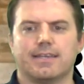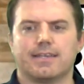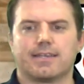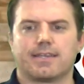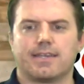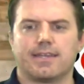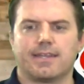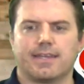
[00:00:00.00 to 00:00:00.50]

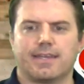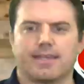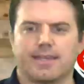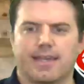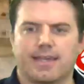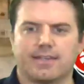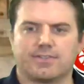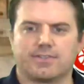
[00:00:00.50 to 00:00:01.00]
getting
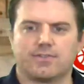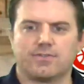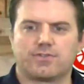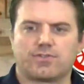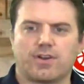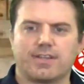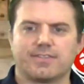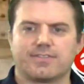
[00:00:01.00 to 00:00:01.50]
a 2
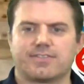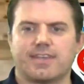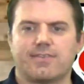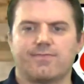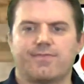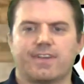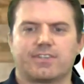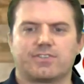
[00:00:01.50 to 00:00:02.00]
straight
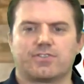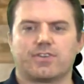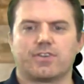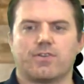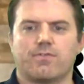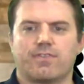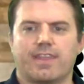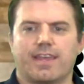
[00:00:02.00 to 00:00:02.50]
set
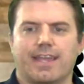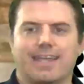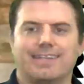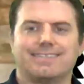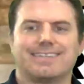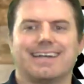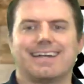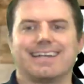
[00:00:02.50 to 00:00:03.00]
victory over the
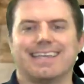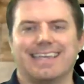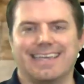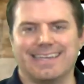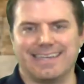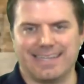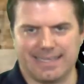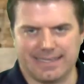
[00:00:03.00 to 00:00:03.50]
Hayti
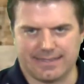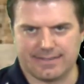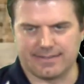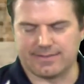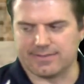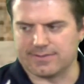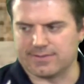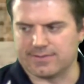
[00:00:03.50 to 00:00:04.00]

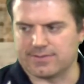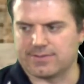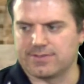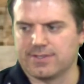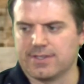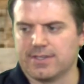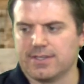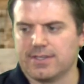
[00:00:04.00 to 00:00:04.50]

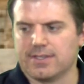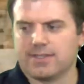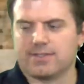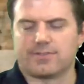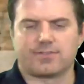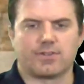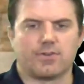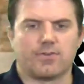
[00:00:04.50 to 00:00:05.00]
Indians.
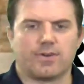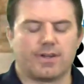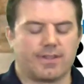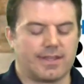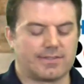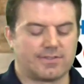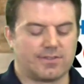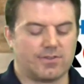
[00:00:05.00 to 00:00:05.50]
So
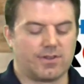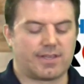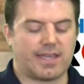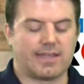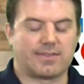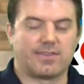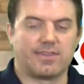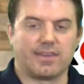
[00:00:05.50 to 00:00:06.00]
that's a look
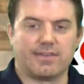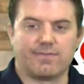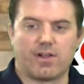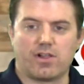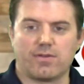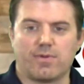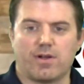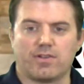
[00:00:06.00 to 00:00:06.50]
at the
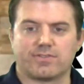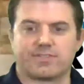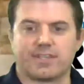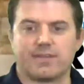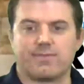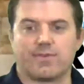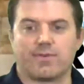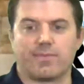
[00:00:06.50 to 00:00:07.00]
volleyball
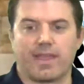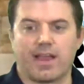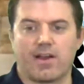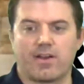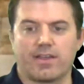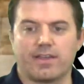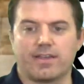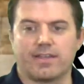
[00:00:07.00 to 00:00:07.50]
scene from the
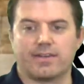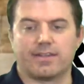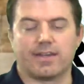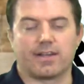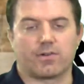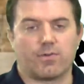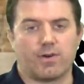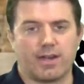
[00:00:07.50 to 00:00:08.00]
area, and
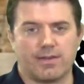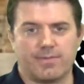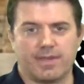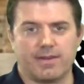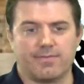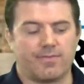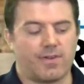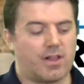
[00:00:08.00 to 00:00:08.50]
quite a
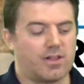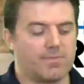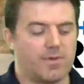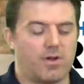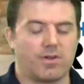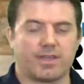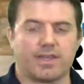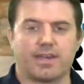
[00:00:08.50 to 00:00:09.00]
bit of
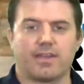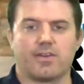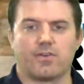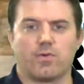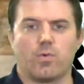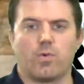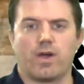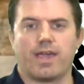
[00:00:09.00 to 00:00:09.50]
volleyball getting
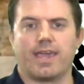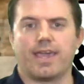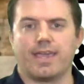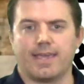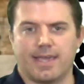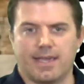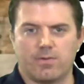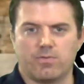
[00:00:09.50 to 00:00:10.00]

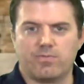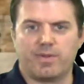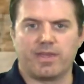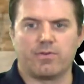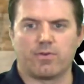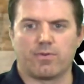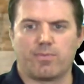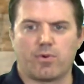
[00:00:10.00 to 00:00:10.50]
underway, and we'll
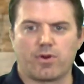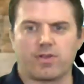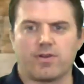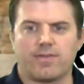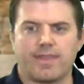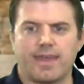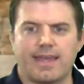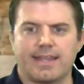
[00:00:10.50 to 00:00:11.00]
be reporting
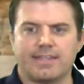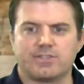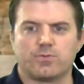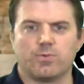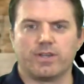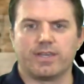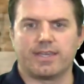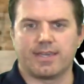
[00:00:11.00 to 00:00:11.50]
on that
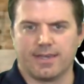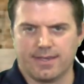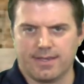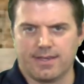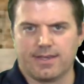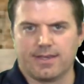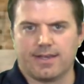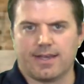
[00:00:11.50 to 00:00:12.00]
each week
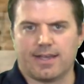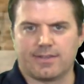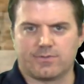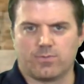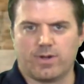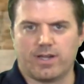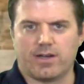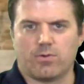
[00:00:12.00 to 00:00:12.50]

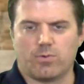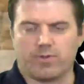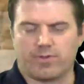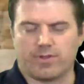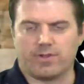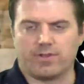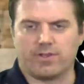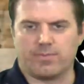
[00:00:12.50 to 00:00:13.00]
as well
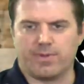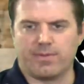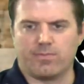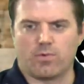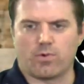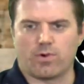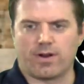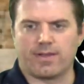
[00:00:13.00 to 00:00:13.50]
with a little bit
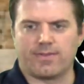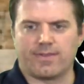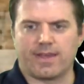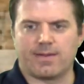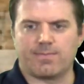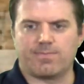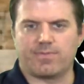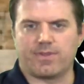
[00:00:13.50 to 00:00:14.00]
more in
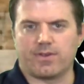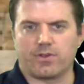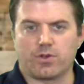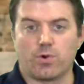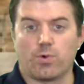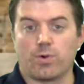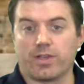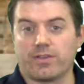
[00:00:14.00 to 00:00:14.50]
depth
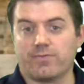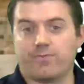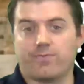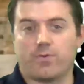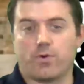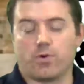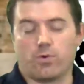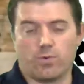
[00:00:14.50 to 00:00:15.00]
going
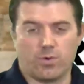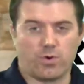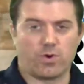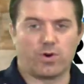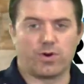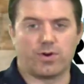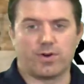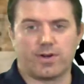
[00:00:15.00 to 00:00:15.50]

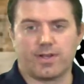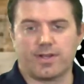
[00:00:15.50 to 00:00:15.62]
forward.